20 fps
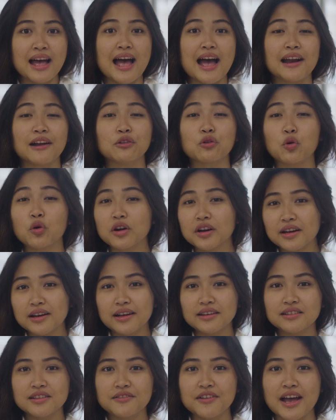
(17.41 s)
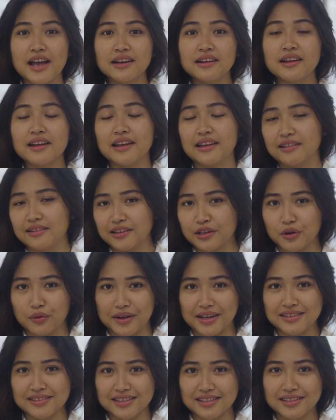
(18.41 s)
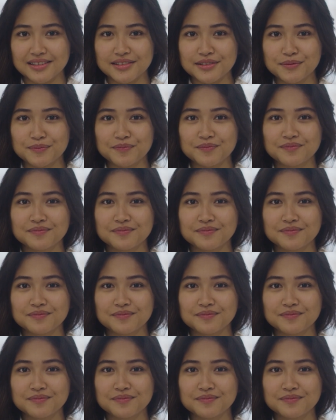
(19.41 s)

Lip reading: at an organized event in the Oasis.